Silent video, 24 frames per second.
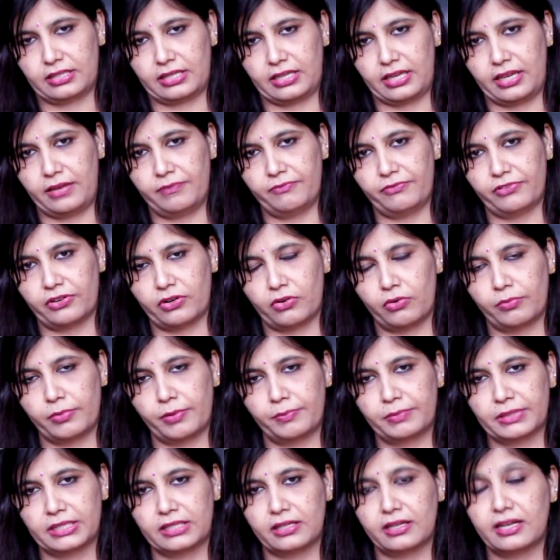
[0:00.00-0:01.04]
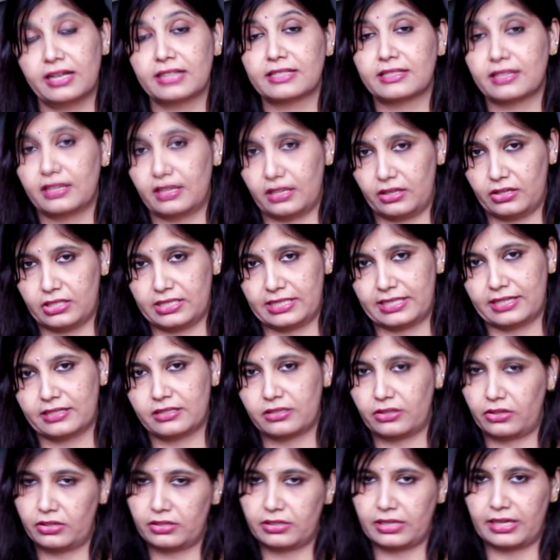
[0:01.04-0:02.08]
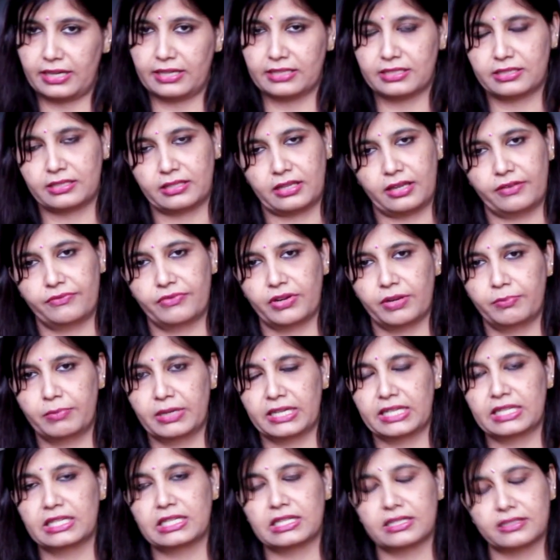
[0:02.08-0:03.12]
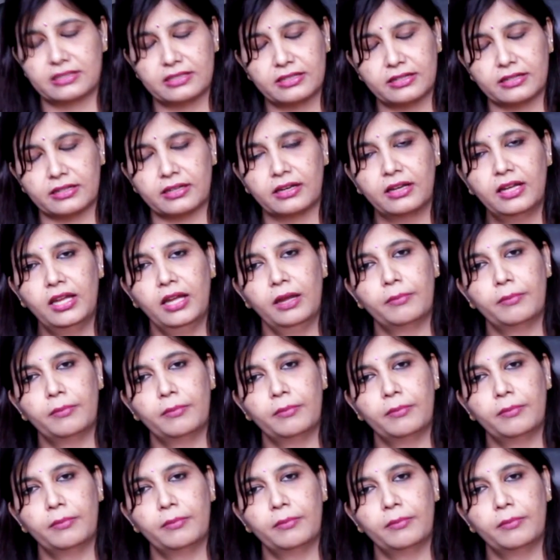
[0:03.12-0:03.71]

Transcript: came for homeopathy as a last resort as everybody does it.